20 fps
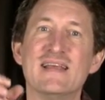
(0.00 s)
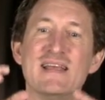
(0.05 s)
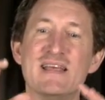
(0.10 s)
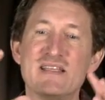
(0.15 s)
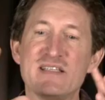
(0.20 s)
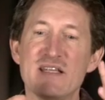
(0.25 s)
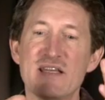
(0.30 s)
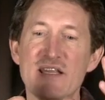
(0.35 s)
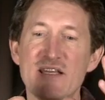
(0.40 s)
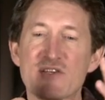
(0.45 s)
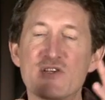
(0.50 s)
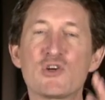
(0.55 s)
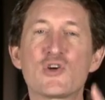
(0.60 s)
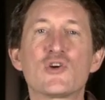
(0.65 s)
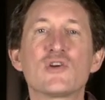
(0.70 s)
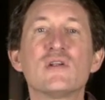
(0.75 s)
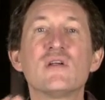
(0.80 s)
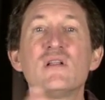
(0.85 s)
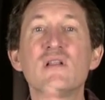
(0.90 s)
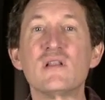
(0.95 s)
is an
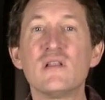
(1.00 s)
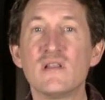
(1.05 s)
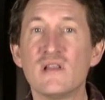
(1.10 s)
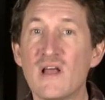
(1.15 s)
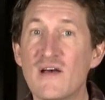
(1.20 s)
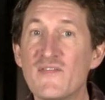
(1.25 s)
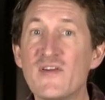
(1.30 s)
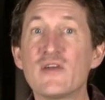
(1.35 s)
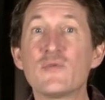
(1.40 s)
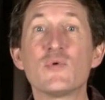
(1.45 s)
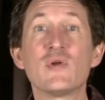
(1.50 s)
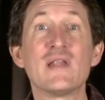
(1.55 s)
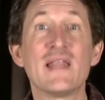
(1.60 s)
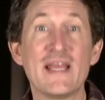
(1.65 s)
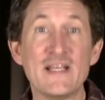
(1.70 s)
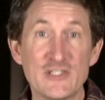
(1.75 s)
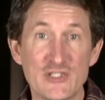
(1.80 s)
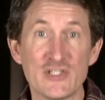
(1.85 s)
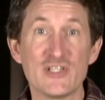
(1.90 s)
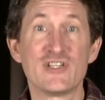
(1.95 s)
eternal loving
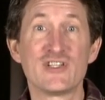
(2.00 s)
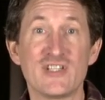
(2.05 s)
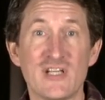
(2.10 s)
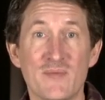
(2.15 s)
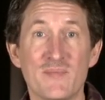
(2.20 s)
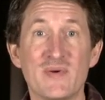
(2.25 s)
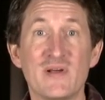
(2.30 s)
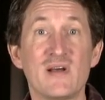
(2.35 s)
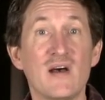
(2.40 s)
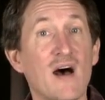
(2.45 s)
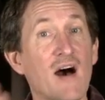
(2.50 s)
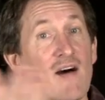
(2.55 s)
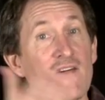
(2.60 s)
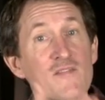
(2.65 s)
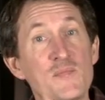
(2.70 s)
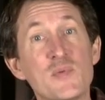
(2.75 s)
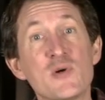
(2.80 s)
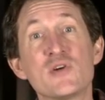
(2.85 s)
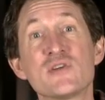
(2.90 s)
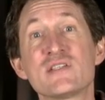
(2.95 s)
relationship
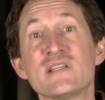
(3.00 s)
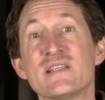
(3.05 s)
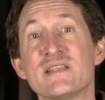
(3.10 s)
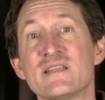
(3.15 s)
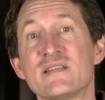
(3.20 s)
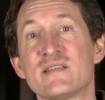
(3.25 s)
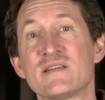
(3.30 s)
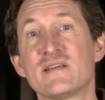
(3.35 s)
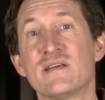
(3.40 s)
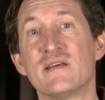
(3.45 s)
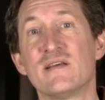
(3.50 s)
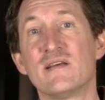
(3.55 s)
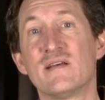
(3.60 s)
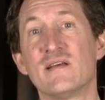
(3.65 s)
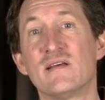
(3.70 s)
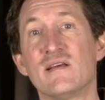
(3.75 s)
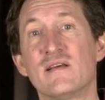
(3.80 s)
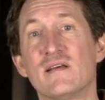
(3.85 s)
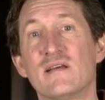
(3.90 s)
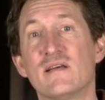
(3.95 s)
of persons.
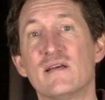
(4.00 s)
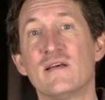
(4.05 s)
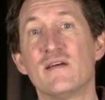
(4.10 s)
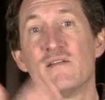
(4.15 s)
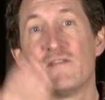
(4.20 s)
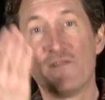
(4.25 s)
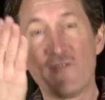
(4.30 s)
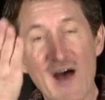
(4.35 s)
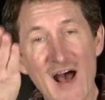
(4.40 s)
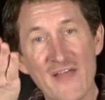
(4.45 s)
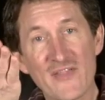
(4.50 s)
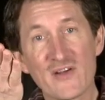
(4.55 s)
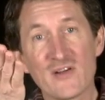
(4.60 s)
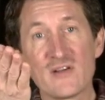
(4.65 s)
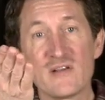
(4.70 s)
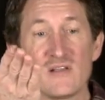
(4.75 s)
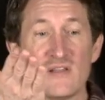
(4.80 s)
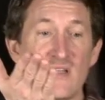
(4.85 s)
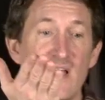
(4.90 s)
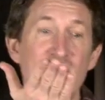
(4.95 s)

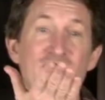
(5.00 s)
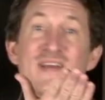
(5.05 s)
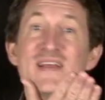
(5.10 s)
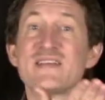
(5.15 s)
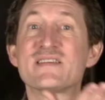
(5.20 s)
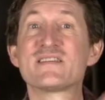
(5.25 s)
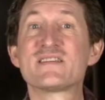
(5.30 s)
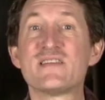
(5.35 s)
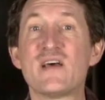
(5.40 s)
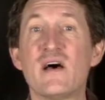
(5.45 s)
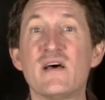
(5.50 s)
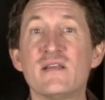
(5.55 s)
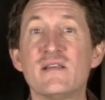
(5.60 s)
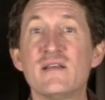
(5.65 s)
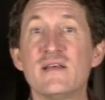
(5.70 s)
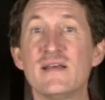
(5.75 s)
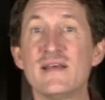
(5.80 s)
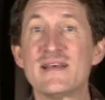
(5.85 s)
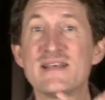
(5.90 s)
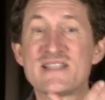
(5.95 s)
Father loving
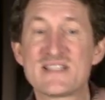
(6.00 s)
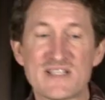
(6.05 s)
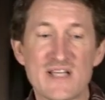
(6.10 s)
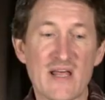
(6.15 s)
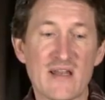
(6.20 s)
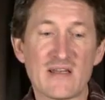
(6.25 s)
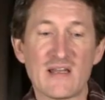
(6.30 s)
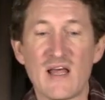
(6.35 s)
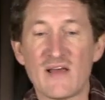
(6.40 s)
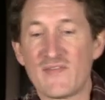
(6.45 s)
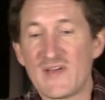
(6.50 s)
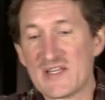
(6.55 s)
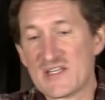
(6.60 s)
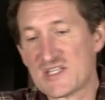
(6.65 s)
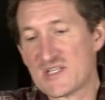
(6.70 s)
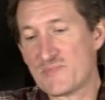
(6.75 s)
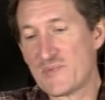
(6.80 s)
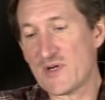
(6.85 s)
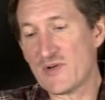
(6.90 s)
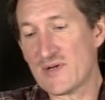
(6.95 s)
Son, Son loving
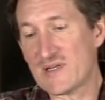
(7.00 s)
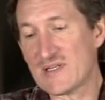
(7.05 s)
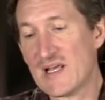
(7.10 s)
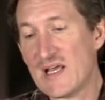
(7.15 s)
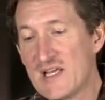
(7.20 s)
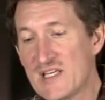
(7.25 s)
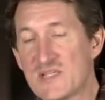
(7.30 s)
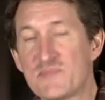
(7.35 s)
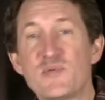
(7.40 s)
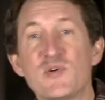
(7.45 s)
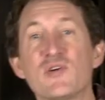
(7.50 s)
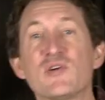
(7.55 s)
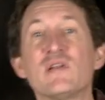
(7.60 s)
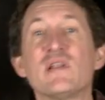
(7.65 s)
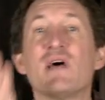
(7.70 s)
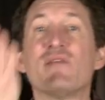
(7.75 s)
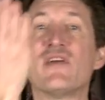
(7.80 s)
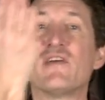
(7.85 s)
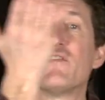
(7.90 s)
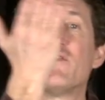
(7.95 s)
Spirit, Spirit
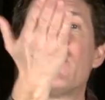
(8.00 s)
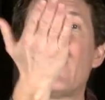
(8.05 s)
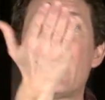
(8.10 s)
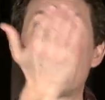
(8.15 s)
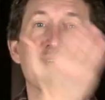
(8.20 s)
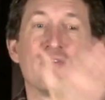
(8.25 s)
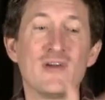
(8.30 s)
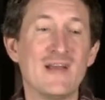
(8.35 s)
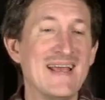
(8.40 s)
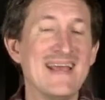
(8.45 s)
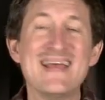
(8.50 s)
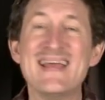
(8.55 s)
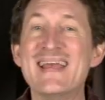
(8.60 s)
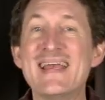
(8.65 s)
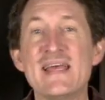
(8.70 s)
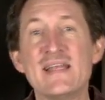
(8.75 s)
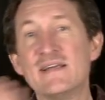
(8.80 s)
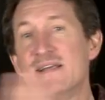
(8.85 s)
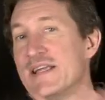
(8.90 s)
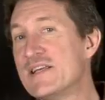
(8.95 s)
loving Father,
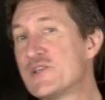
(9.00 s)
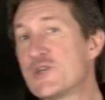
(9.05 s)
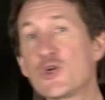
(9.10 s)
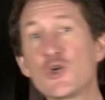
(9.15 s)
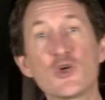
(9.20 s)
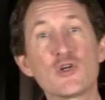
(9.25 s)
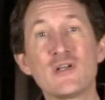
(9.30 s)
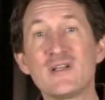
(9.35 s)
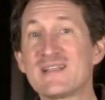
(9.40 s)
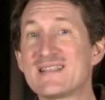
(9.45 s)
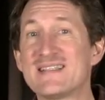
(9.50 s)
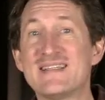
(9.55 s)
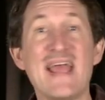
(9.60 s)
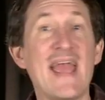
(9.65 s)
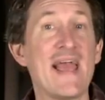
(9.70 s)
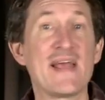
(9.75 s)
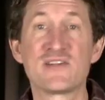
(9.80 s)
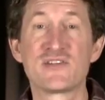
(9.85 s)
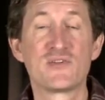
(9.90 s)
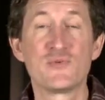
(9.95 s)
in an eternal
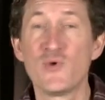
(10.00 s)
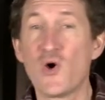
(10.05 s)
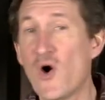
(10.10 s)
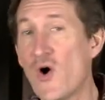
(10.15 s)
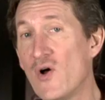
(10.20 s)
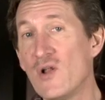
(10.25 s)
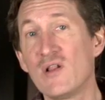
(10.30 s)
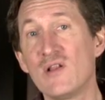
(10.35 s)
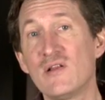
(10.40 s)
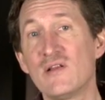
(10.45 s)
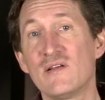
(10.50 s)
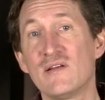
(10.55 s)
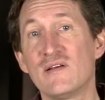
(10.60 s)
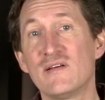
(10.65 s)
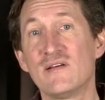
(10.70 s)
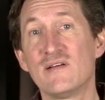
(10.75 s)
dance through all